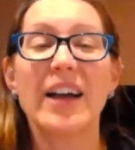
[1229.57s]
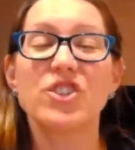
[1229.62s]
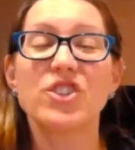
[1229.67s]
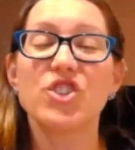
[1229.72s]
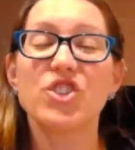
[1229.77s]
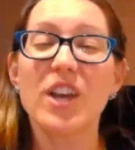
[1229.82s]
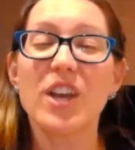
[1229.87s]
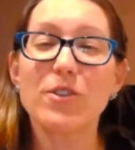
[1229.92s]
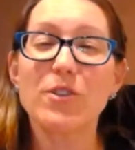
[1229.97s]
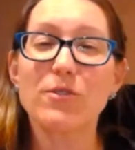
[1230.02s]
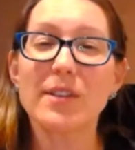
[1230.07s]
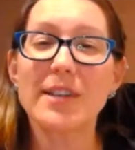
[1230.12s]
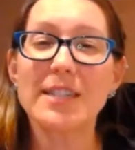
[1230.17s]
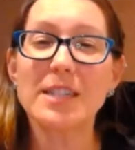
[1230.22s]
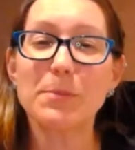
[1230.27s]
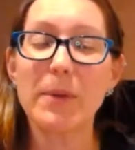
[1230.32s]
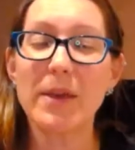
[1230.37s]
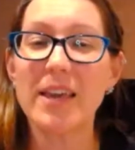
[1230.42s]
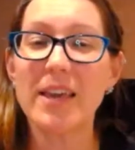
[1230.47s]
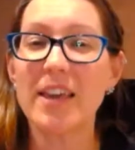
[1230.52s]
Generally
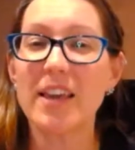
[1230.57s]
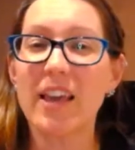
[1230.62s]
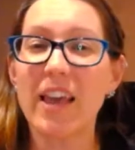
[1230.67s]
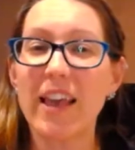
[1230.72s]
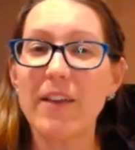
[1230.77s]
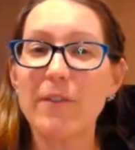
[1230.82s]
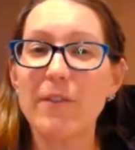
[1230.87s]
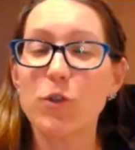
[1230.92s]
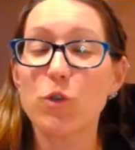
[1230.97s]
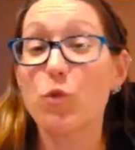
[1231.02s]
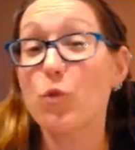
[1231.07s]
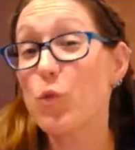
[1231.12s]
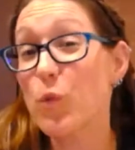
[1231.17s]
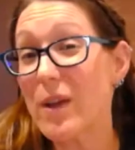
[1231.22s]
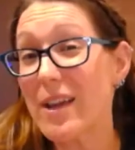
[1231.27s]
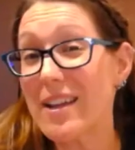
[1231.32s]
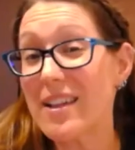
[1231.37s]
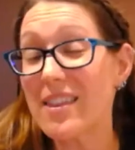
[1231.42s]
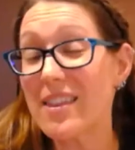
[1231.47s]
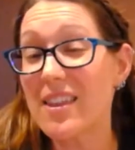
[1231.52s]
speaking, if you
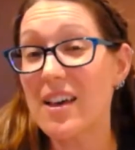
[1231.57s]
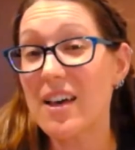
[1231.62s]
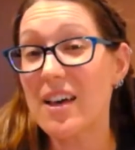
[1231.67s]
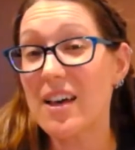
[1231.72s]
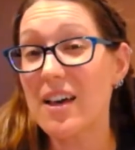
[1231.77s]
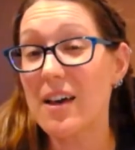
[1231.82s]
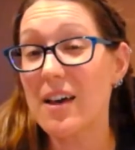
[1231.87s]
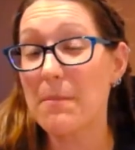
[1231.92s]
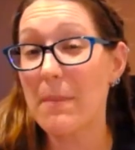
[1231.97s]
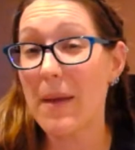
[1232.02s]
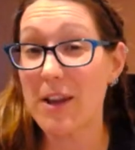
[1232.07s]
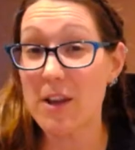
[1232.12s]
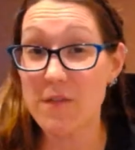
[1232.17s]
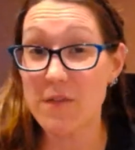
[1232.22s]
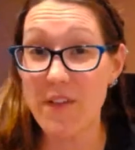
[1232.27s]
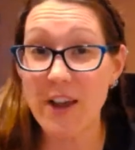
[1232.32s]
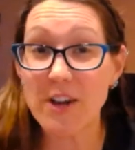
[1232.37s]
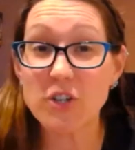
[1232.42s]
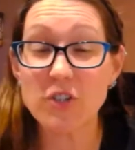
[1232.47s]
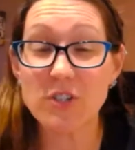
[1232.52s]
read the
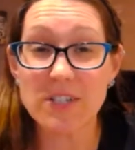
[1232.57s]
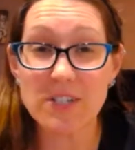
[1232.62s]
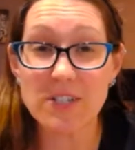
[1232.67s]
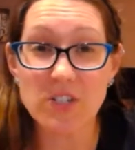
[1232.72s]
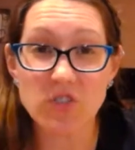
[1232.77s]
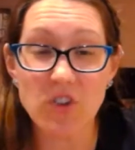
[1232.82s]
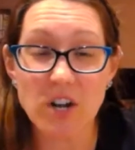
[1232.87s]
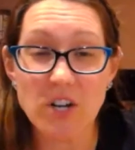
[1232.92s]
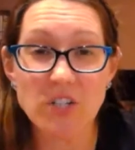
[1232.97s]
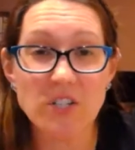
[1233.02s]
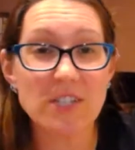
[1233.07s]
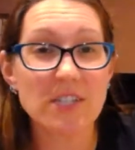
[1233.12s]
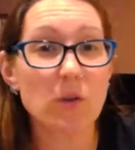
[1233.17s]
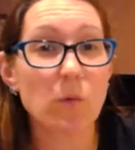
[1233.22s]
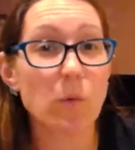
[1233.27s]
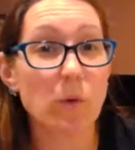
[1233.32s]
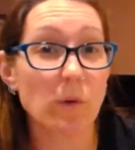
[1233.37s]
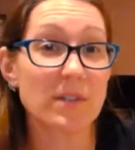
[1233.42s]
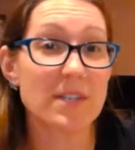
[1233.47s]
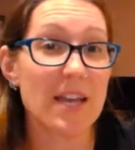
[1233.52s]
manufacturer's instructions,
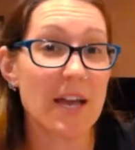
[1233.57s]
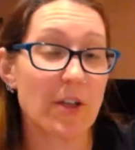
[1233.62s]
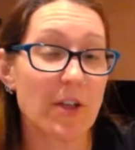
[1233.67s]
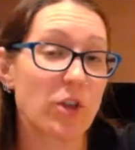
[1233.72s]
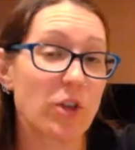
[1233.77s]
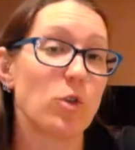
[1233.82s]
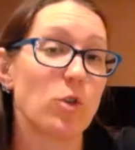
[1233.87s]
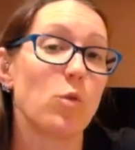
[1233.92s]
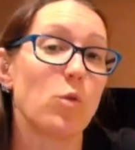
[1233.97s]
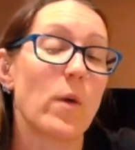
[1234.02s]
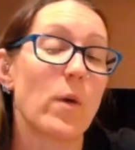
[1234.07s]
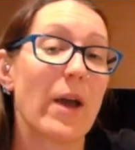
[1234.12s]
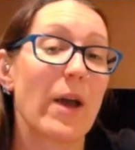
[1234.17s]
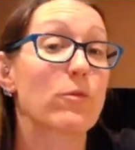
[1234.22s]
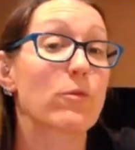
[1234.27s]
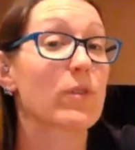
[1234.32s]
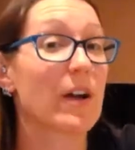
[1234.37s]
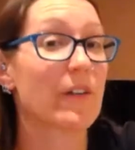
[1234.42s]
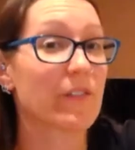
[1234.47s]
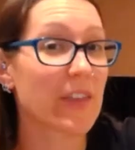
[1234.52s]
it will tell you
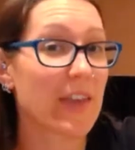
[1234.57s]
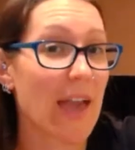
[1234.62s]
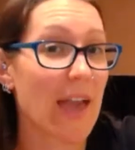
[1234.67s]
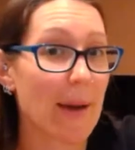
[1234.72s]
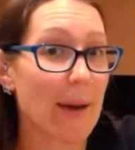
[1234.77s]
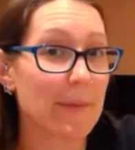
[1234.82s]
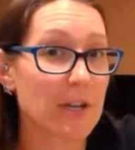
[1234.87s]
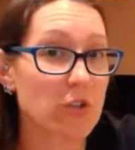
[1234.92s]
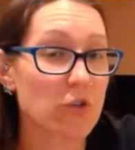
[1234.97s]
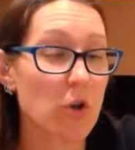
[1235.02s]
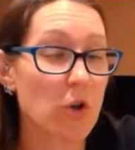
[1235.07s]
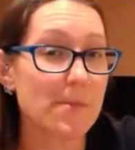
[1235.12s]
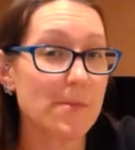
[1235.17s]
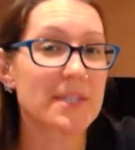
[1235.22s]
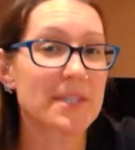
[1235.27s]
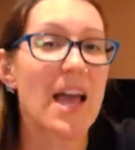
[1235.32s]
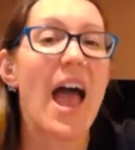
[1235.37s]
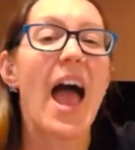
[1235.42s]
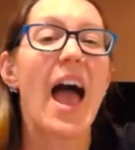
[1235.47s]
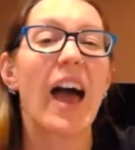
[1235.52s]
roughly how many
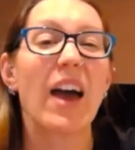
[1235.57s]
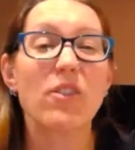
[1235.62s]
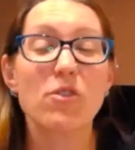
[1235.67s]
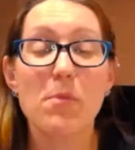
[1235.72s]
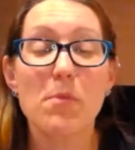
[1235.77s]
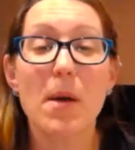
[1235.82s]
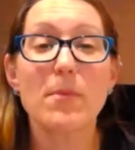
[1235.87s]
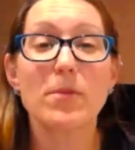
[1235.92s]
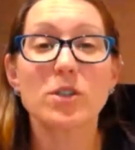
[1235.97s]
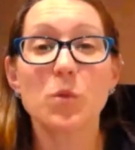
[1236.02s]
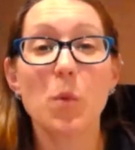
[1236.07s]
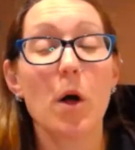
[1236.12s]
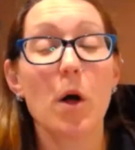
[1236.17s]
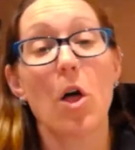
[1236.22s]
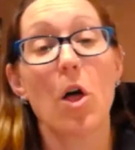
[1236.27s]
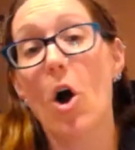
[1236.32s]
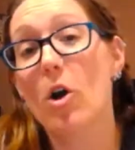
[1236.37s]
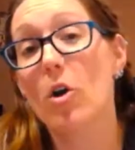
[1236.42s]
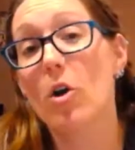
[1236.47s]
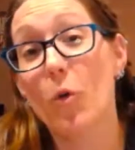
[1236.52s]
drops. And remember as
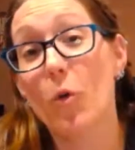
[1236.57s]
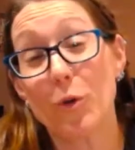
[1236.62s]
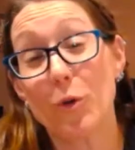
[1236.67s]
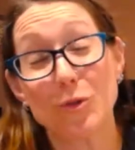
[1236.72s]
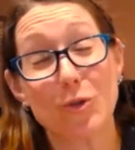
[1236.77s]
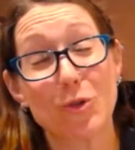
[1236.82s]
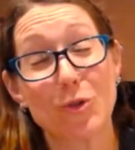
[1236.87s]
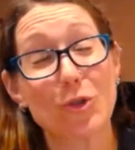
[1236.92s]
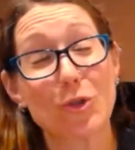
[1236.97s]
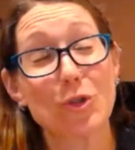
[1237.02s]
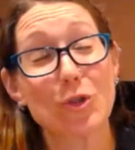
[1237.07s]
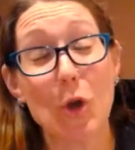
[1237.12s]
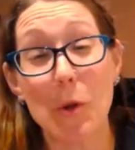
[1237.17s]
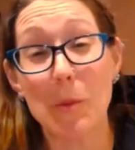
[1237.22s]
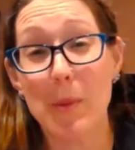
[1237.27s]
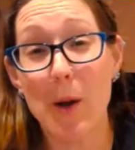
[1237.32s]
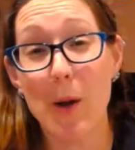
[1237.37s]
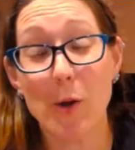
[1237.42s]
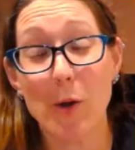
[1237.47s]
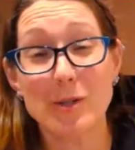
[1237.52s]
well, our oils are
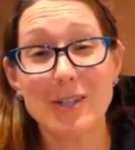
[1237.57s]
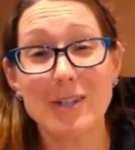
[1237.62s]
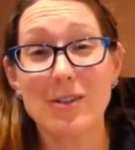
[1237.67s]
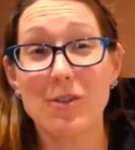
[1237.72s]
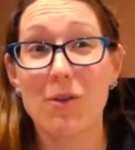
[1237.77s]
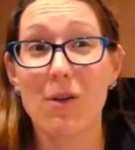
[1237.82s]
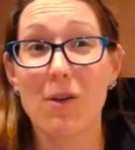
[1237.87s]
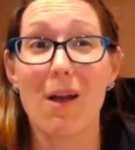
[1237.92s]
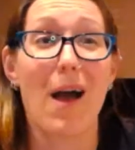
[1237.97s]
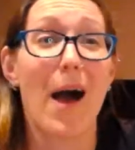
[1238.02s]
so potent.